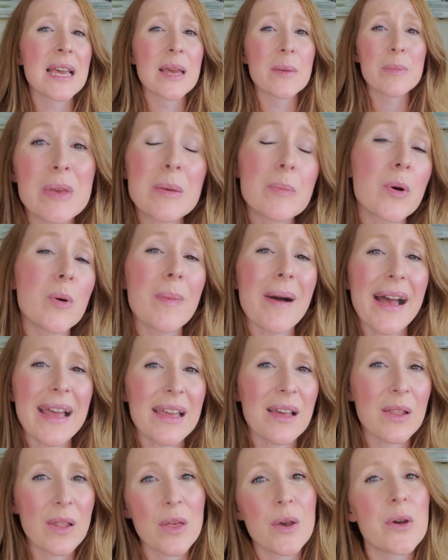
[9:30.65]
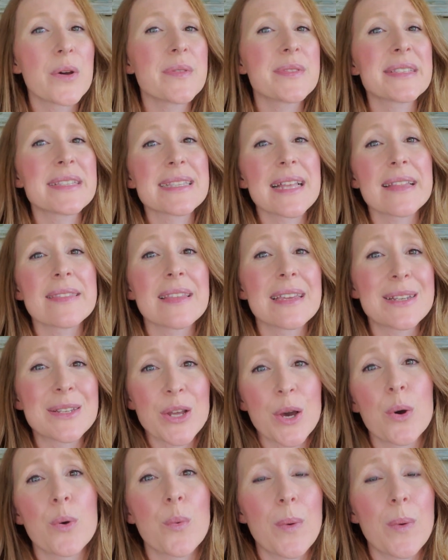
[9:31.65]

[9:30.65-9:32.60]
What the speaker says: people buy clothes that they don't